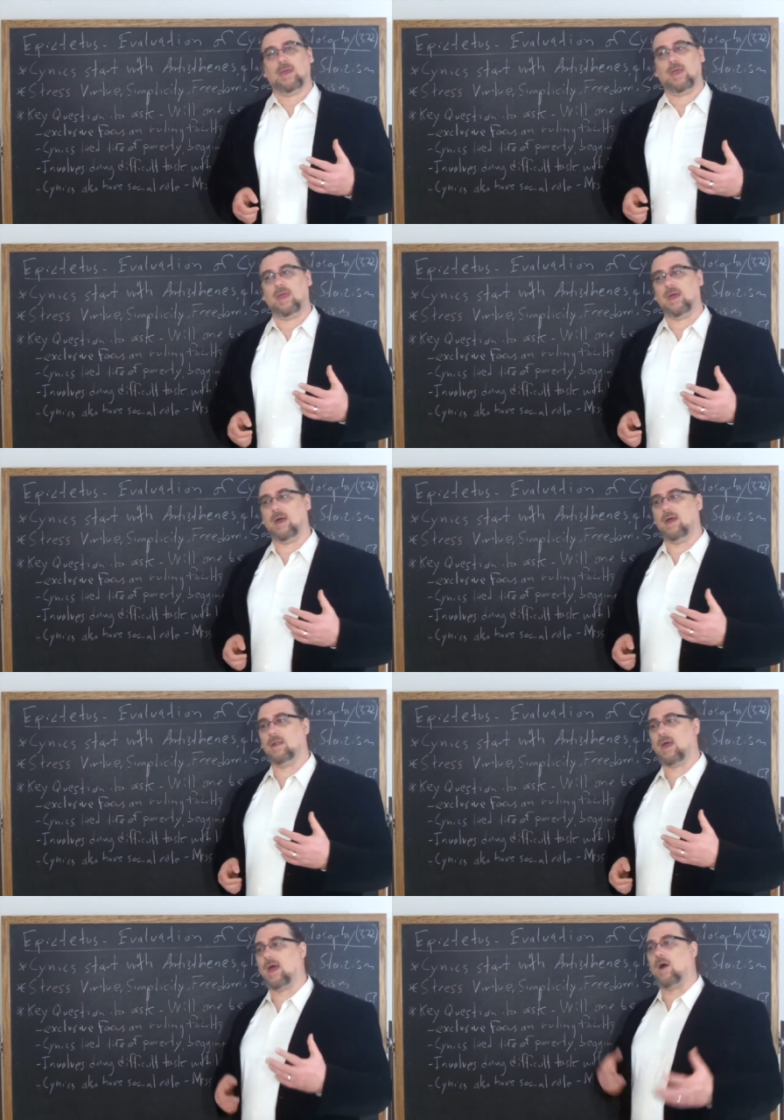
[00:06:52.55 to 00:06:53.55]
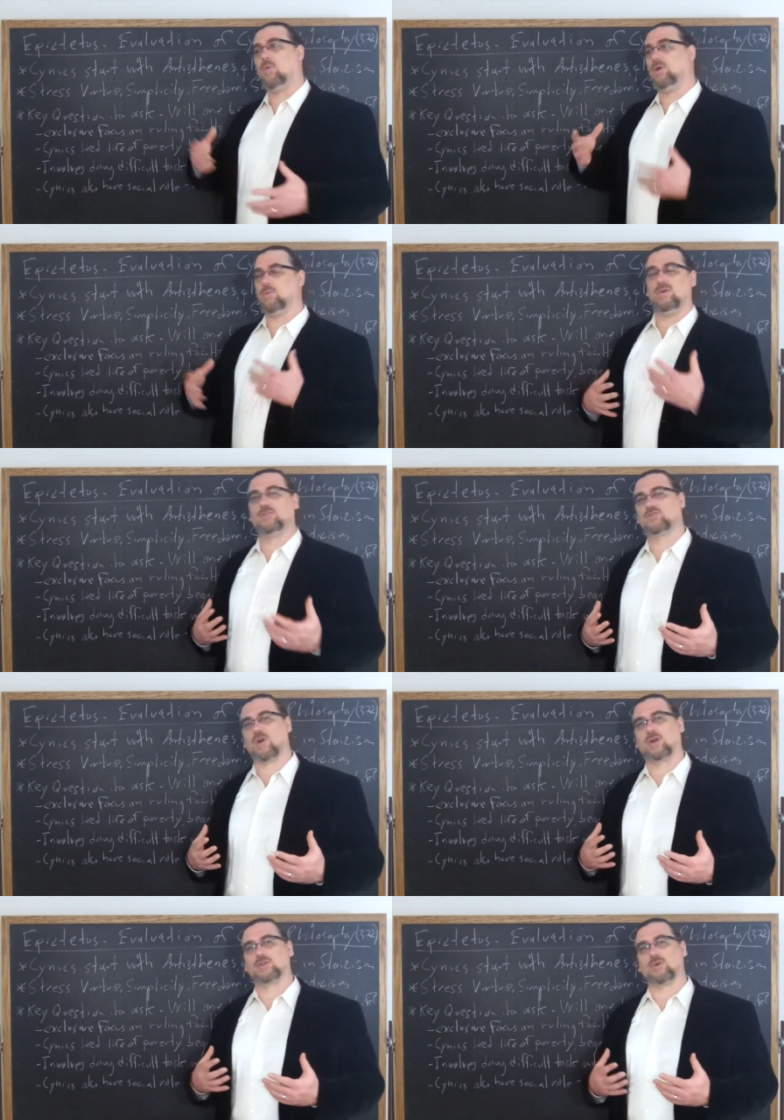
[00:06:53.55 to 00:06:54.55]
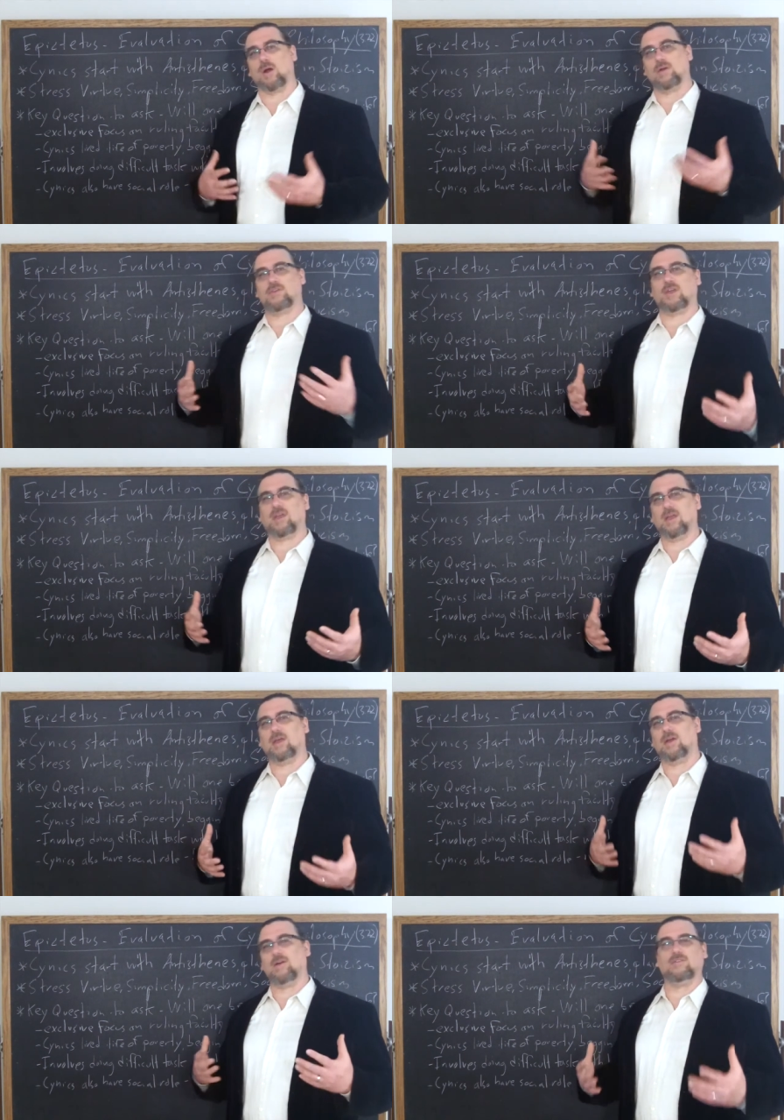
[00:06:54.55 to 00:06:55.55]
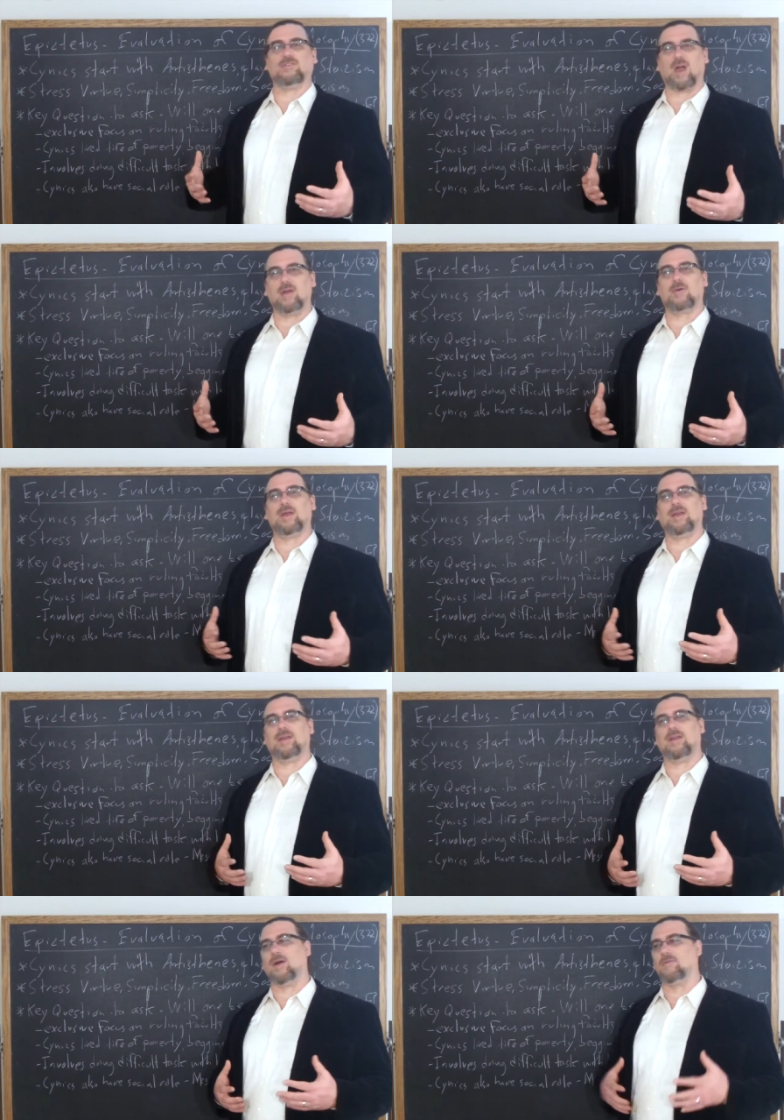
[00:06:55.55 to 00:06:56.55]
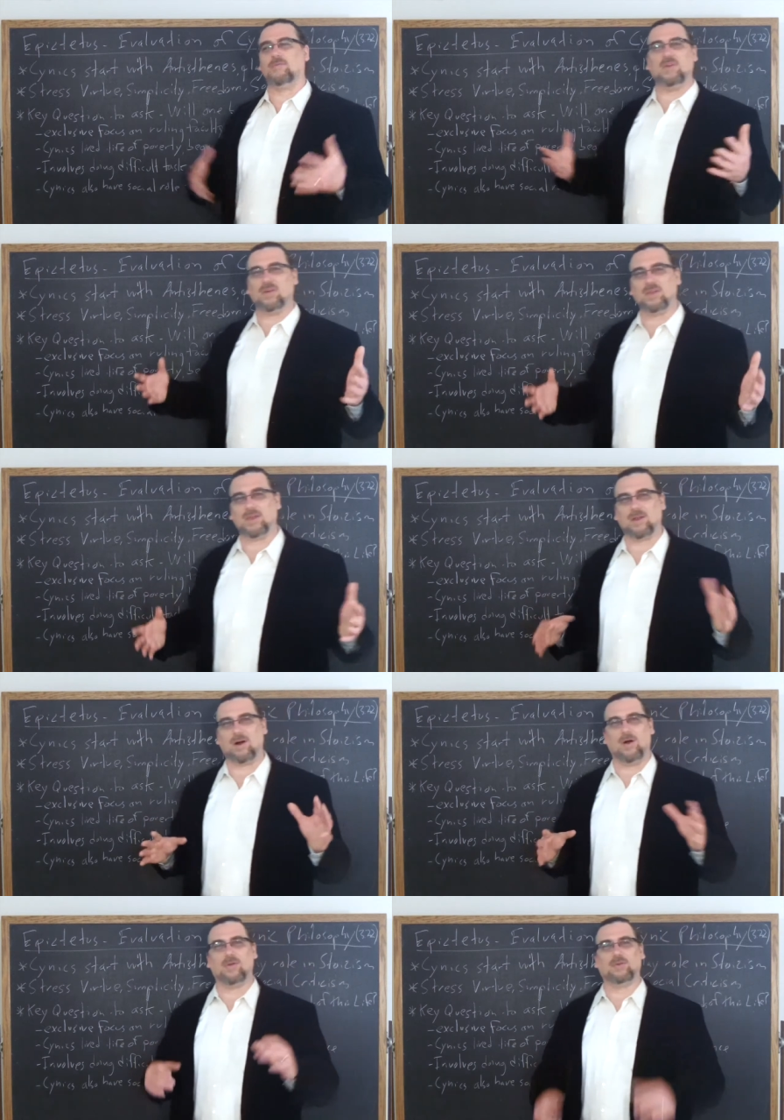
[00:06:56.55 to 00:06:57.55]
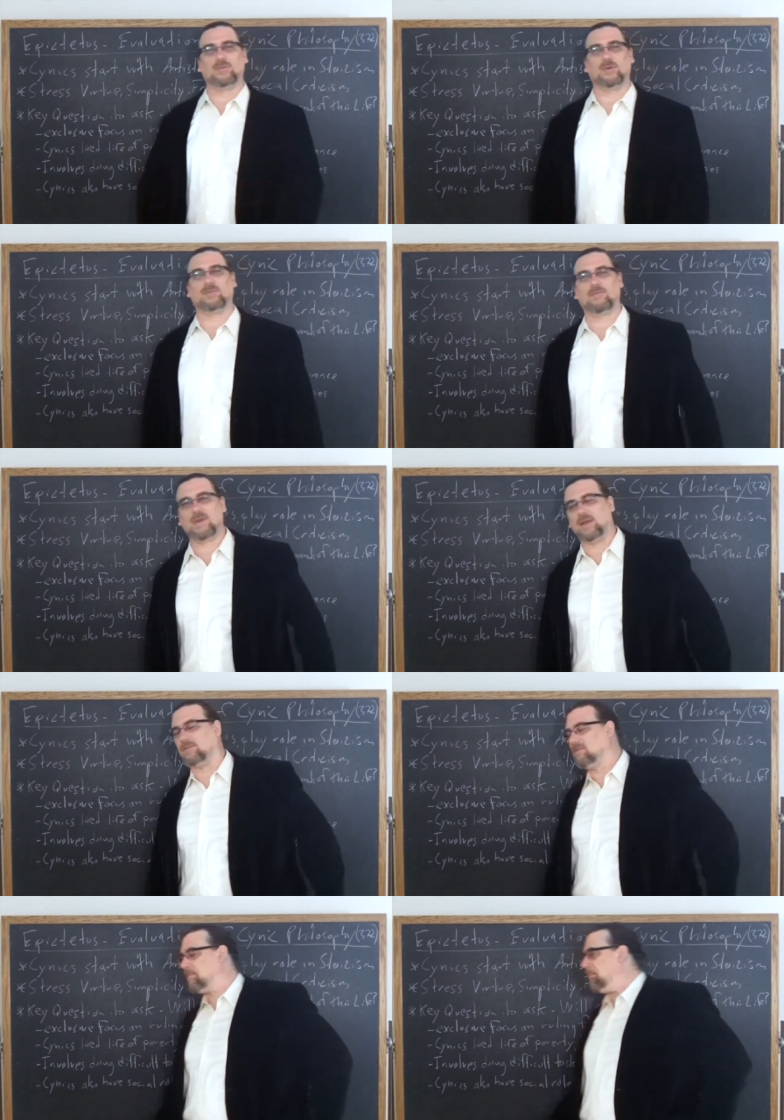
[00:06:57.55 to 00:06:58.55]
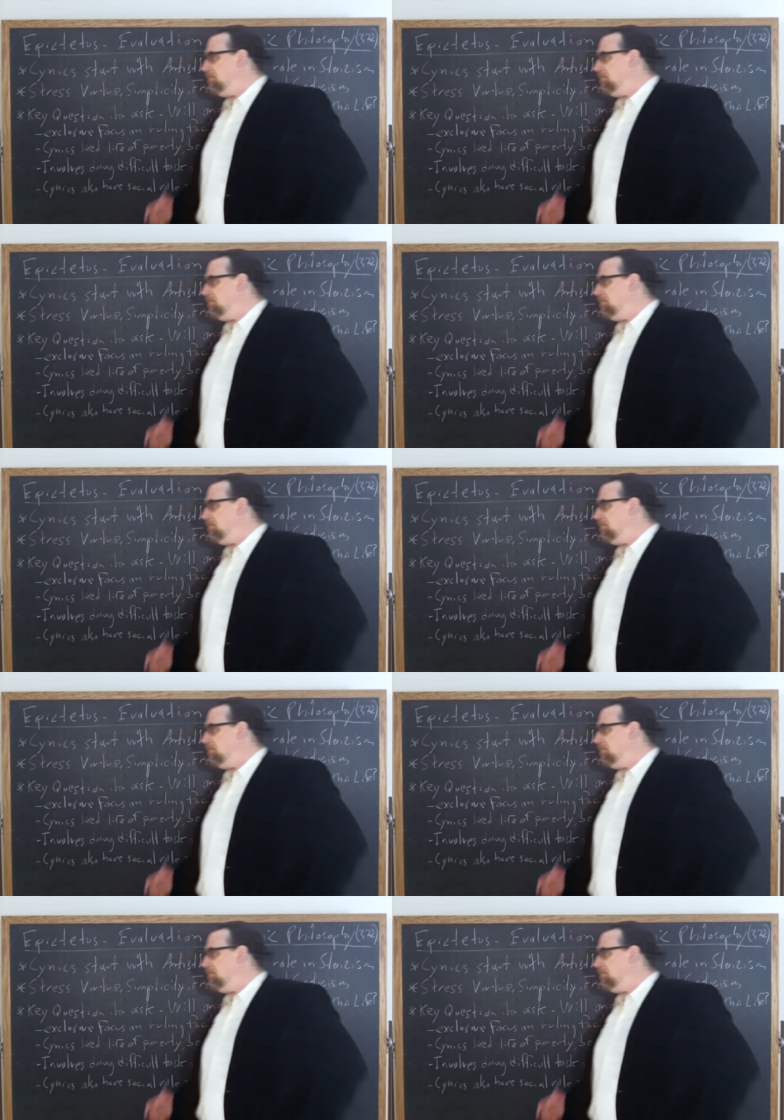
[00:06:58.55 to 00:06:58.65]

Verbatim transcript: and how we restructure our thinking and our desiring and our feeling and all those sorts of things.